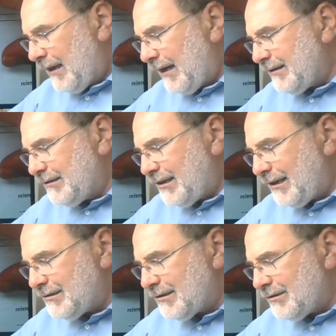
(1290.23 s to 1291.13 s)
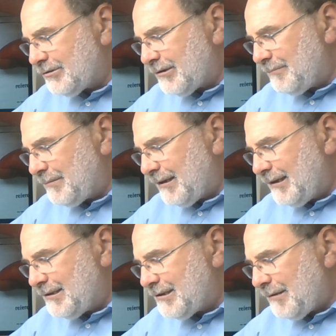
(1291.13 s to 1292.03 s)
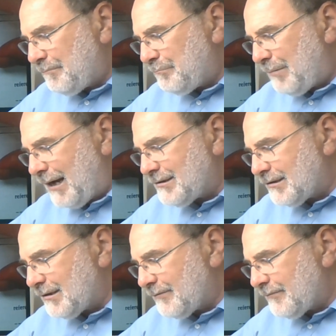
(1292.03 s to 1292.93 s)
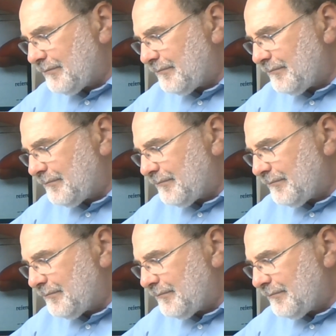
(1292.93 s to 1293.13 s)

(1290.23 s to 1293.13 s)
and the test strip is positive.